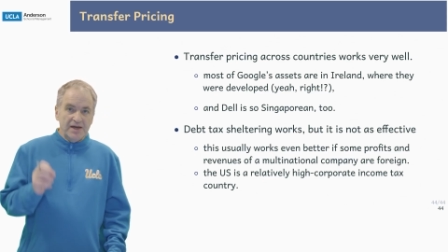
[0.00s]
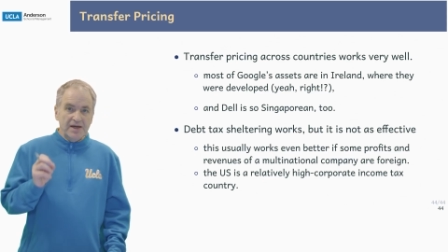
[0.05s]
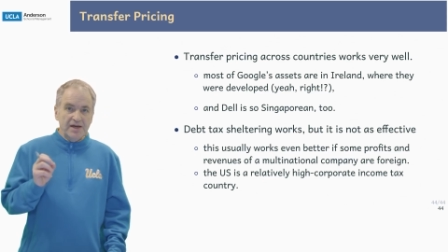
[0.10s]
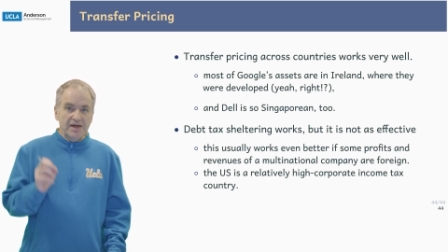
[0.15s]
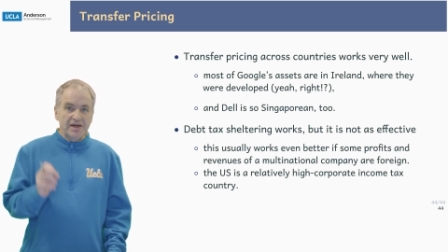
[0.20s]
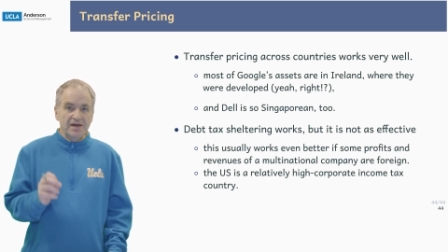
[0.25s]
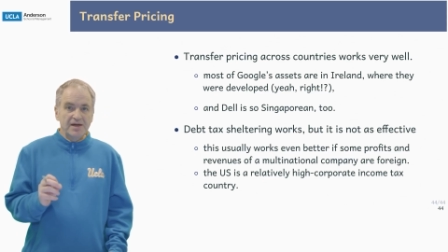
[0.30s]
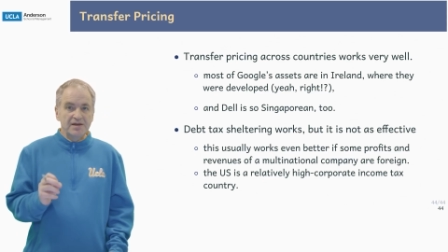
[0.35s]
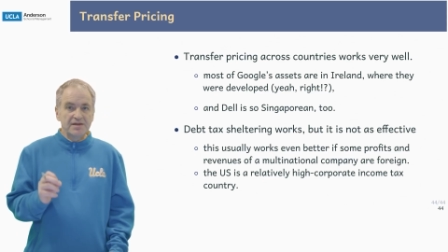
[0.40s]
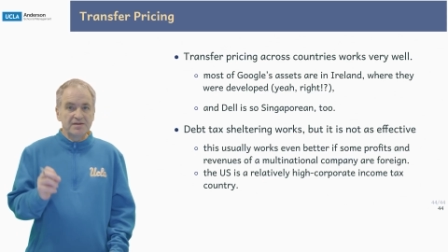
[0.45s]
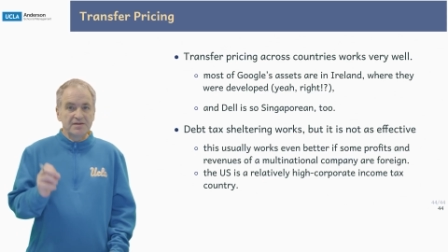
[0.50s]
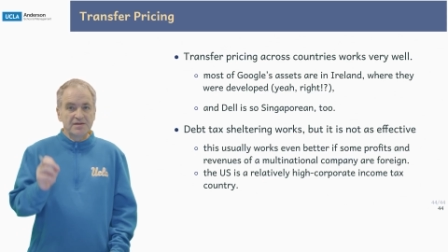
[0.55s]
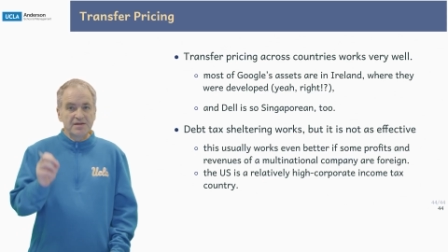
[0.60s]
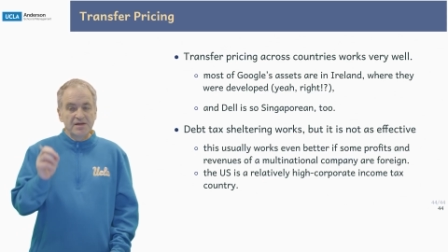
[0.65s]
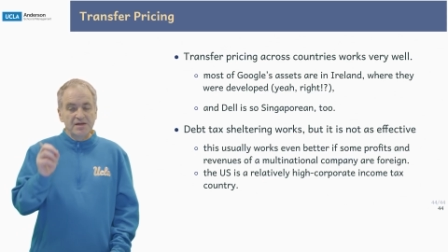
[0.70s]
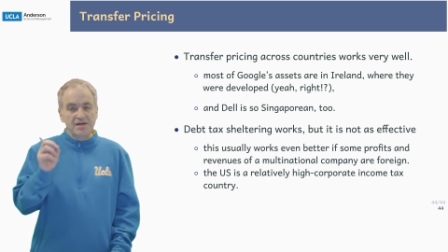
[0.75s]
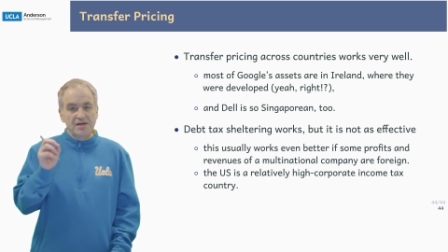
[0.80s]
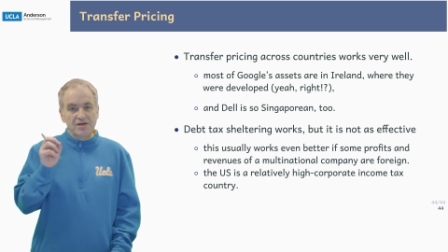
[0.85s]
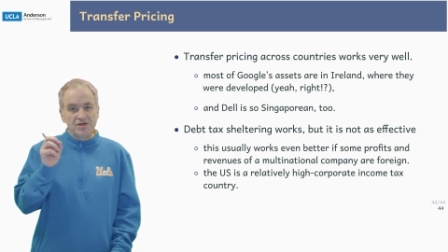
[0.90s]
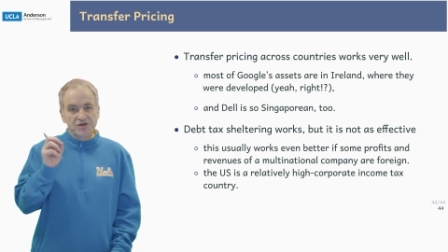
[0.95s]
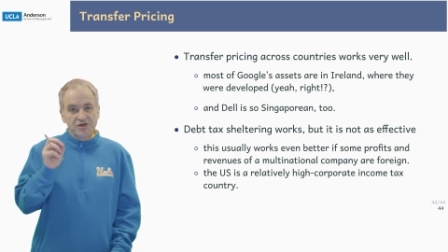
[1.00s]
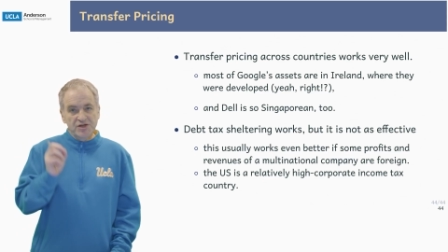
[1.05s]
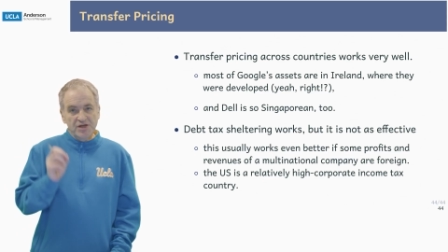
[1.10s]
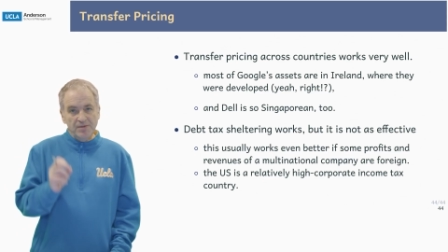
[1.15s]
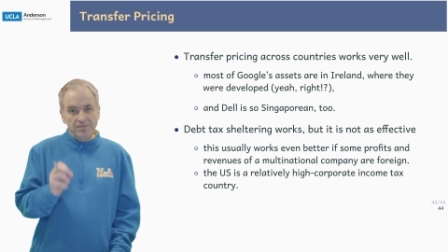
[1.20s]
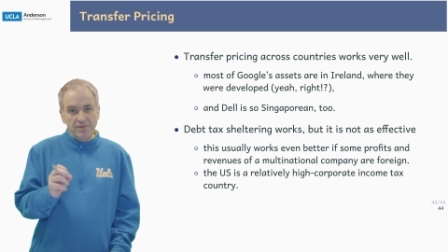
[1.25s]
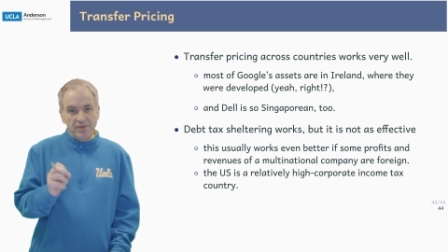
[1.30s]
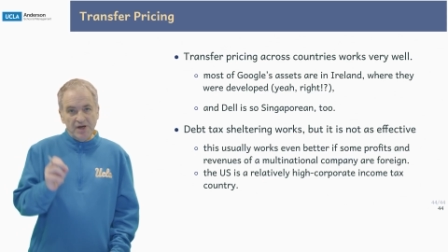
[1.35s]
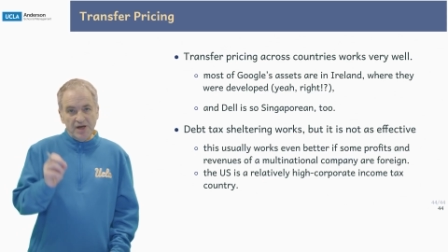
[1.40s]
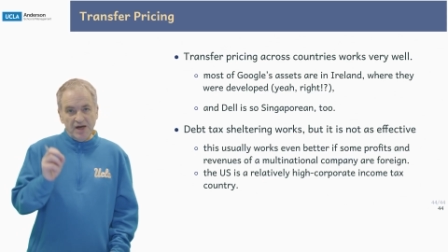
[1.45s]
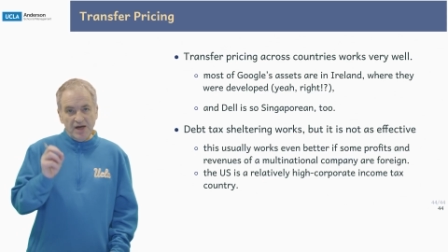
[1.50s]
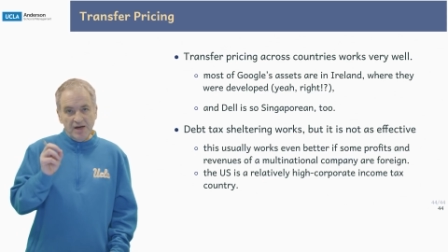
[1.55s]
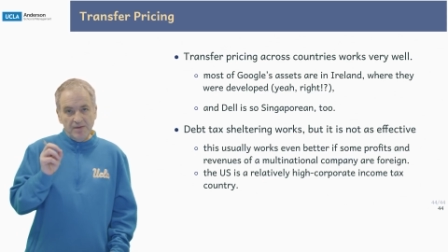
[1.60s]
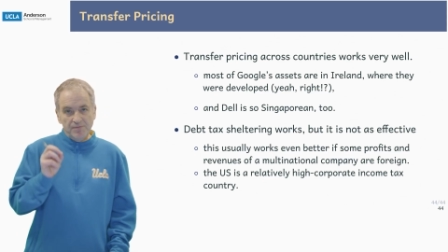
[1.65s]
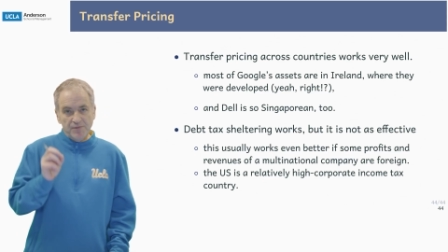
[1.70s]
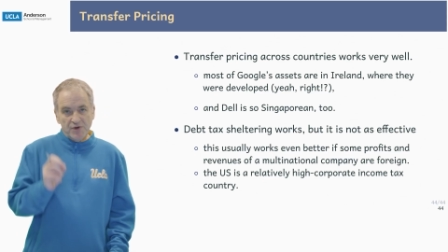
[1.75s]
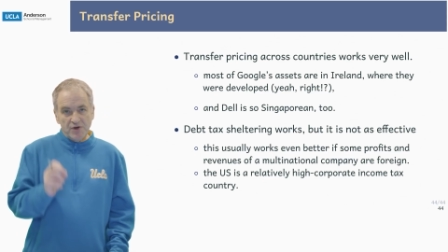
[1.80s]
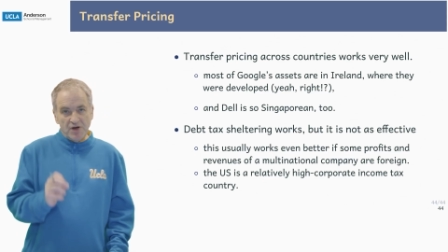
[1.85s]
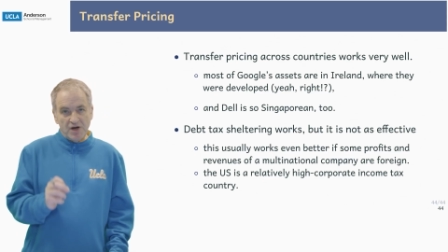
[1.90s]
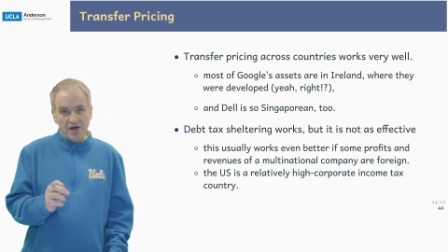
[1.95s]
is ship a
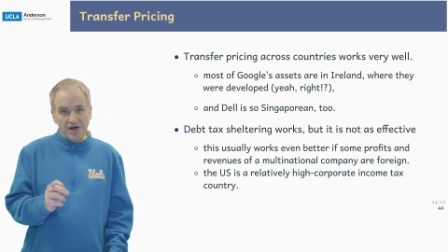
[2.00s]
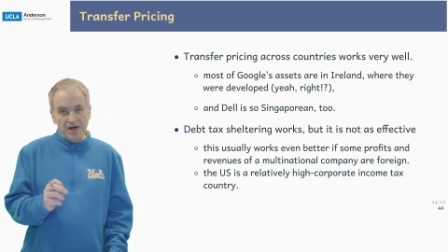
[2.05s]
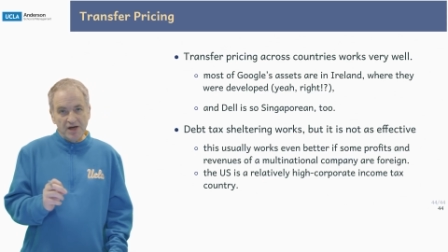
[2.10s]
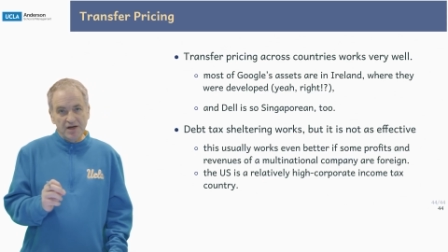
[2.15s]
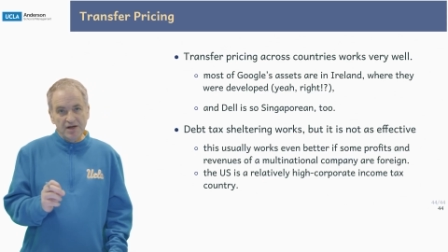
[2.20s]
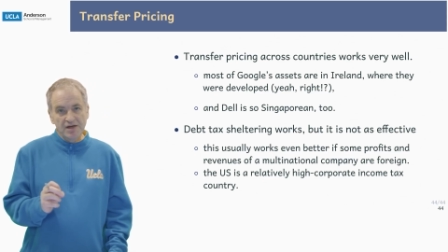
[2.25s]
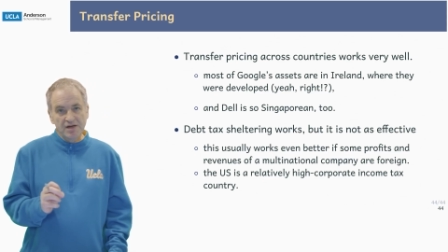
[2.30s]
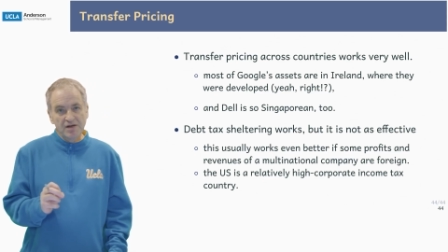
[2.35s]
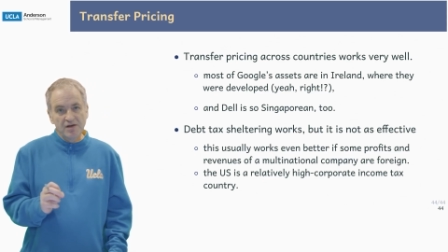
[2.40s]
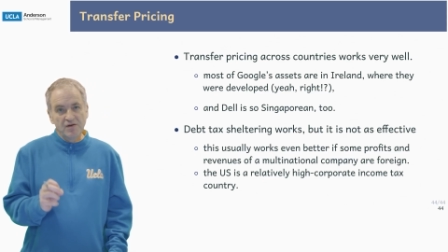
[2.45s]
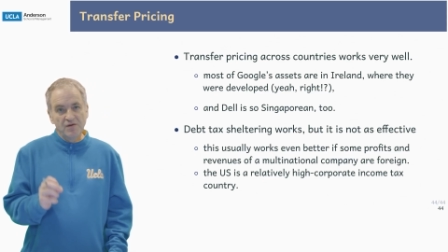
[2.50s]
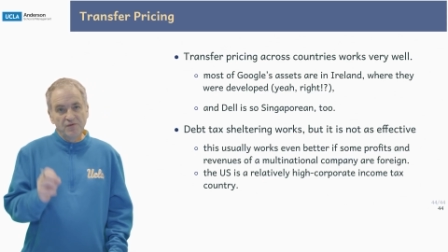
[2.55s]
product